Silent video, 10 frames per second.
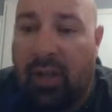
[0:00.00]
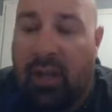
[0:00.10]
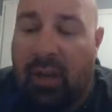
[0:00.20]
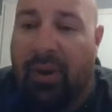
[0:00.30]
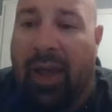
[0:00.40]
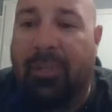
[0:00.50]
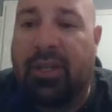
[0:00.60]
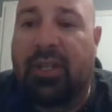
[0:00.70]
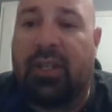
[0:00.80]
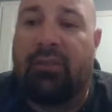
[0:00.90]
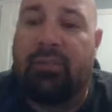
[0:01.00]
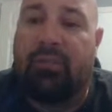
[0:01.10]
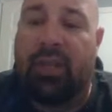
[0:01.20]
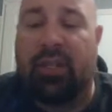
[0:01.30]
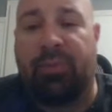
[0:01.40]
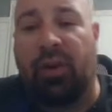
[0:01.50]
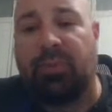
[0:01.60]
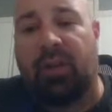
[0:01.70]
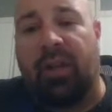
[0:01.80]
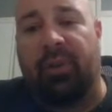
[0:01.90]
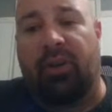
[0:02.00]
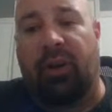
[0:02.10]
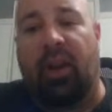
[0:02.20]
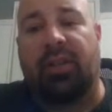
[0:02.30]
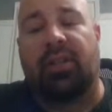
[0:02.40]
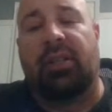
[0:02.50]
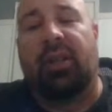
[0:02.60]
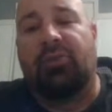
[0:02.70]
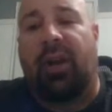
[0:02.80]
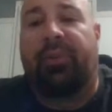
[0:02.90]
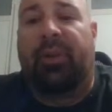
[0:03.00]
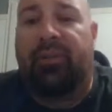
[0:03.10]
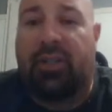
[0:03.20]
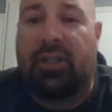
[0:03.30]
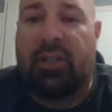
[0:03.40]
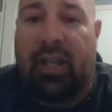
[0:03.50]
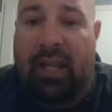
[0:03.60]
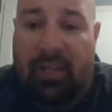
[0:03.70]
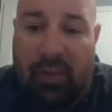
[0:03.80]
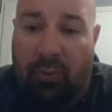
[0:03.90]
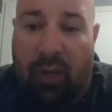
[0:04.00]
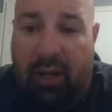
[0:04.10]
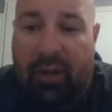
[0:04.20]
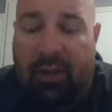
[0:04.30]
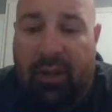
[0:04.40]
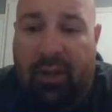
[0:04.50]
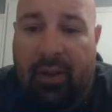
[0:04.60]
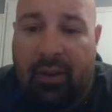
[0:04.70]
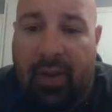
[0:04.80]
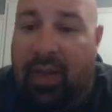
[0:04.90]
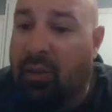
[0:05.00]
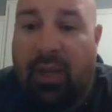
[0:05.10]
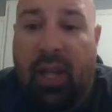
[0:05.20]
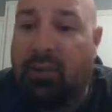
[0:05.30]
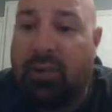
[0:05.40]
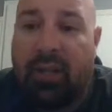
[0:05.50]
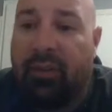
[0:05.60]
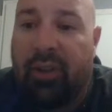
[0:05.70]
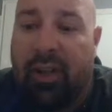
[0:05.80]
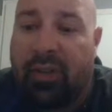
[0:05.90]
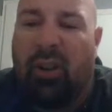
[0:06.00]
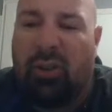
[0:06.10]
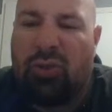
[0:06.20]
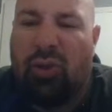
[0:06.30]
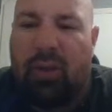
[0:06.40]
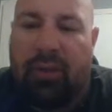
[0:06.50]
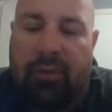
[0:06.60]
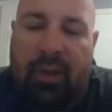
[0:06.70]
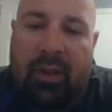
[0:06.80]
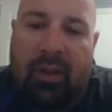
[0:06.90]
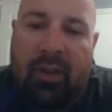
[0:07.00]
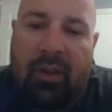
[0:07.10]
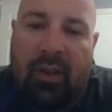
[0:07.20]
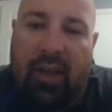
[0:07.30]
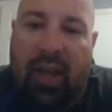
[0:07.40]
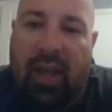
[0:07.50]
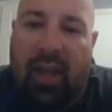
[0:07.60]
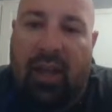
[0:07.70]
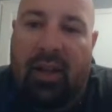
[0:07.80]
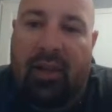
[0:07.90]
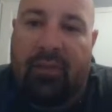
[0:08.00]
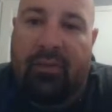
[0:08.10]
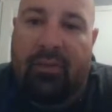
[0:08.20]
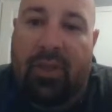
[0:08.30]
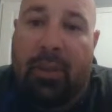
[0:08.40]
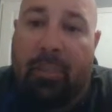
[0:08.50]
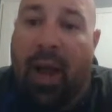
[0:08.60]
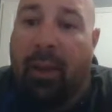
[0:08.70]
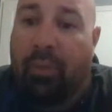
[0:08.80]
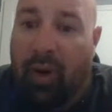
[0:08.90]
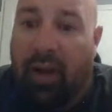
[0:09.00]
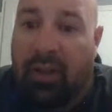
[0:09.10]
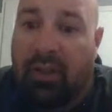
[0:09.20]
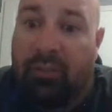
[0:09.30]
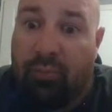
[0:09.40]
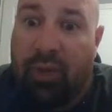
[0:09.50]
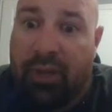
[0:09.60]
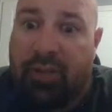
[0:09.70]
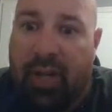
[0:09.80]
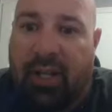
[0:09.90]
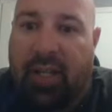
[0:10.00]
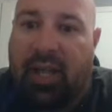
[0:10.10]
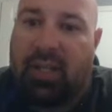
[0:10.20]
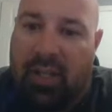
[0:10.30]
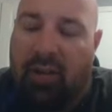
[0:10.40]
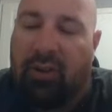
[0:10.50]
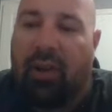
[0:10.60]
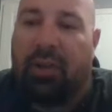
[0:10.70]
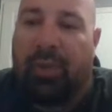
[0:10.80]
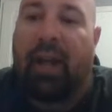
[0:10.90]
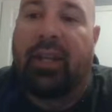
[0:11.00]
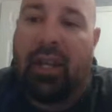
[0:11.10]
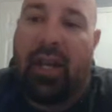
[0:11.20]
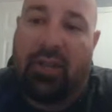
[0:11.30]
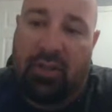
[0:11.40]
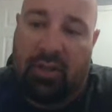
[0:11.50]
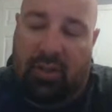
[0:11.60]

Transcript: And what happens is these boats would come across and they would drop their fish nets in the water and they would catch whatever there. It's called trolling. And the byproduct of what they're trying to catch is now called the bycatch.